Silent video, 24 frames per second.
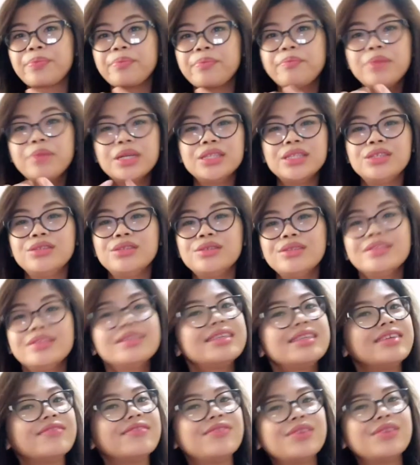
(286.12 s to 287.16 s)
but to the
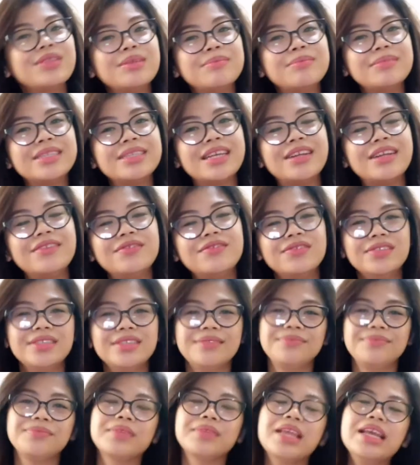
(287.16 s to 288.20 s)
giver
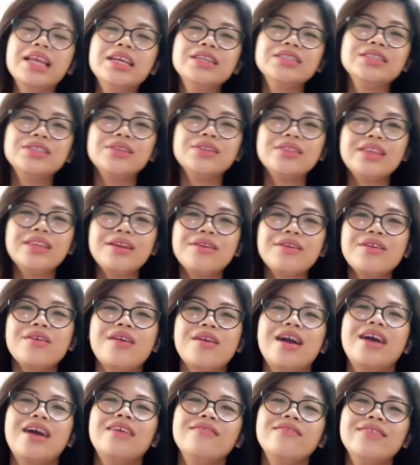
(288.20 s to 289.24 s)
themselves. So there
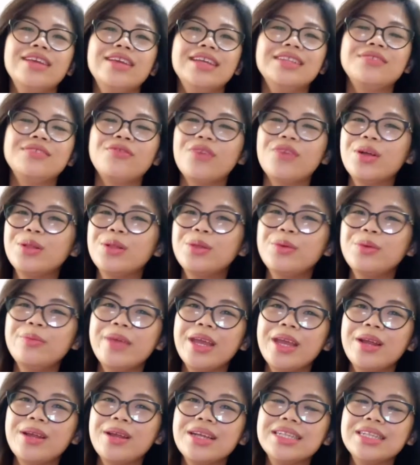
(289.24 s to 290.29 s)
you have it, fellow
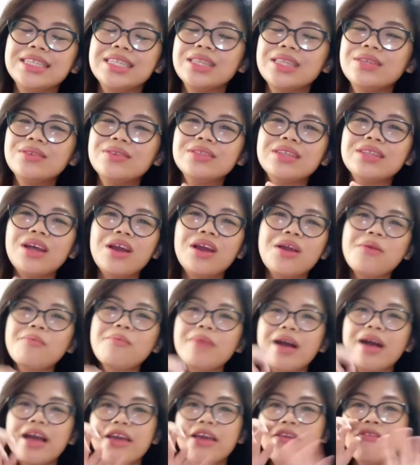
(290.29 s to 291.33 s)
parents. Those are
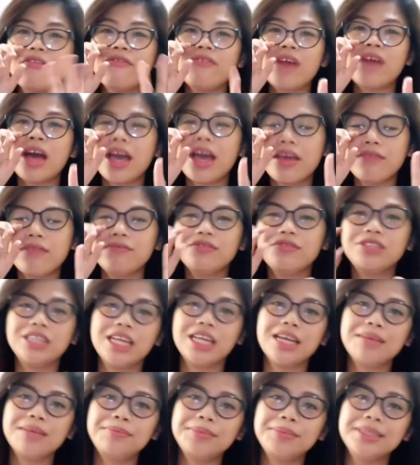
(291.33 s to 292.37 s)
my 5
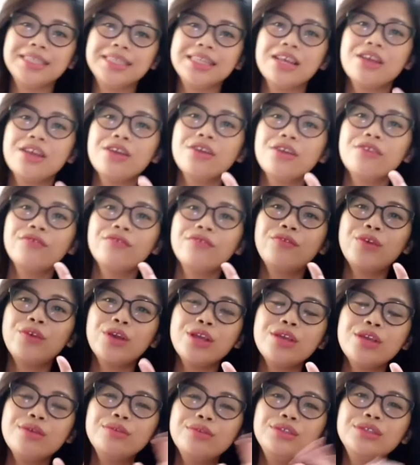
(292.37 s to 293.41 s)
tips for
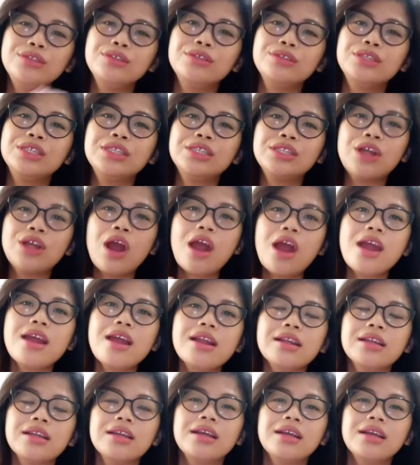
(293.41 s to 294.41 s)
you to start